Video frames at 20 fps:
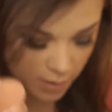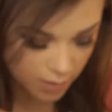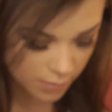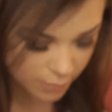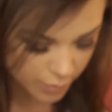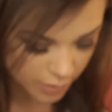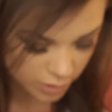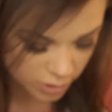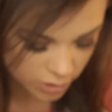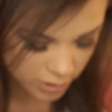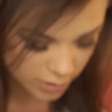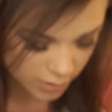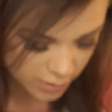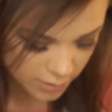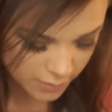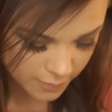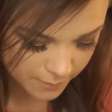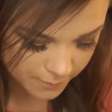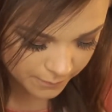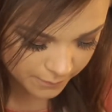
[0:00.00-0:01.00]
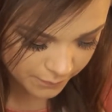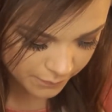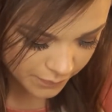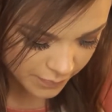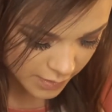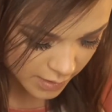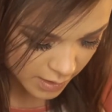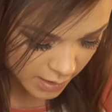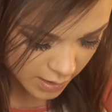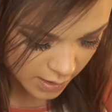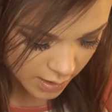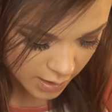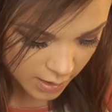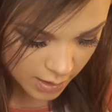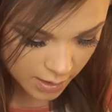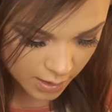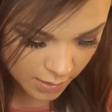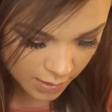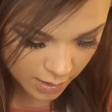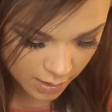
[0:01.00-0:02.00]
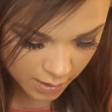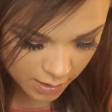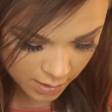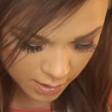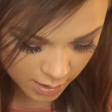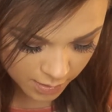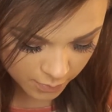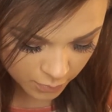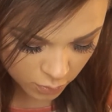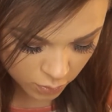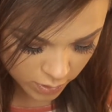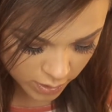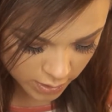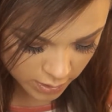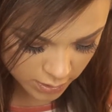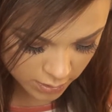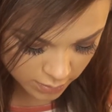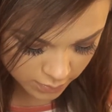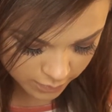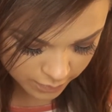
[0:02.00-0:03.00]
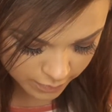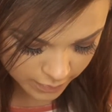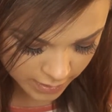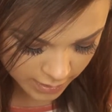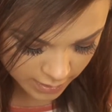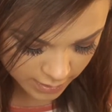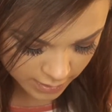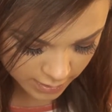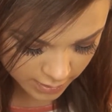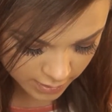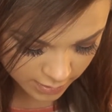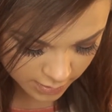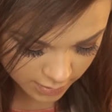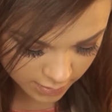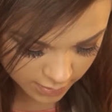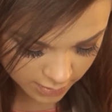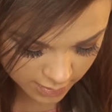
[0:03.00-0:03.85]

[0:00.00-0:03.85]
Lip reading: Geek blushes, and I'm going to mix